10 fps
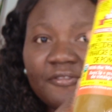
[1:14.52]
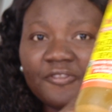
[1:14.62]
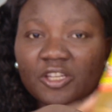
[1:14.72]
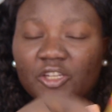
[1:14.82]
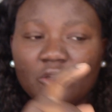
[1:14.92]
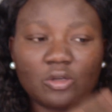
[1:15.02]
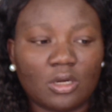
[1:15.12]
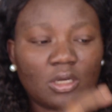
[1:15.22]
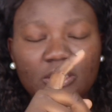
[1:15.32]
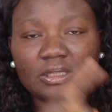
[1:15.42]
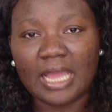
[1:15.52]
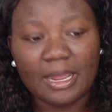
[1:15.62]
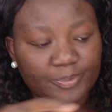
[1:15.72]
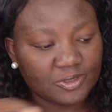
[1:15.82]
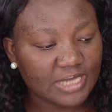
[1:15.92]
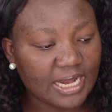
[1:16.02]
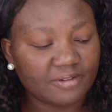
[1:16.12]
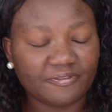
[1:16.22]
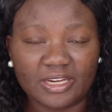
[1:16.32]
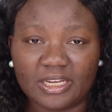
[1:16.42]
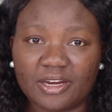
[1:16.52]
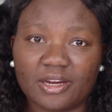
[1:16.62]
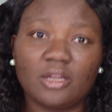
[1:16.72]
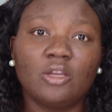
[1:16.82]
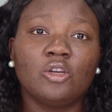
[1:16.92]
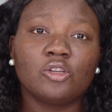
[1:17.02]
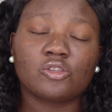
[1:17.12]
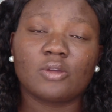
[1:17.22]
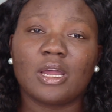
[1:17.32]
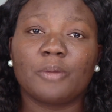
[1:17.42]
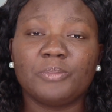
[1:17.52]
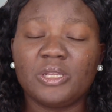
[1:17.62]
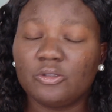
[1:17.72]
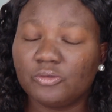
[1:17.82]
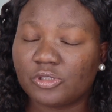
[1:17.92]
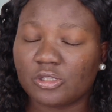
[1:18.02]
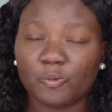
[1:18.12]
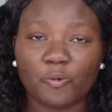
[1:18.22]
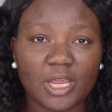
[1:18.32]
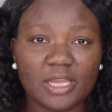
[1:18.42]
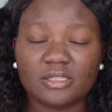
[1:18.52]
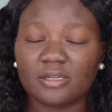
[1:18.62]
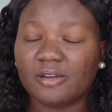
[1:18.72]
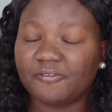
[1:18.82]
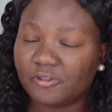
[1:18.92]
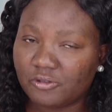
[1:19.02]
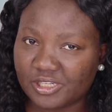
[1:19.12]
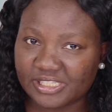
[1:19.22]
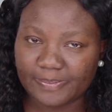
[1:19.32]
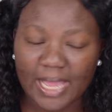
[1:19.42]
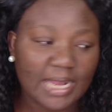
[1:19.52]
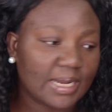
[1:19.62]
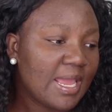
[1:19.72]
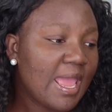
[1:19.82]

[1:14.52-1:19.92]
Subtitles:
video on apple cider vinegar to help me lose some weight a few years back,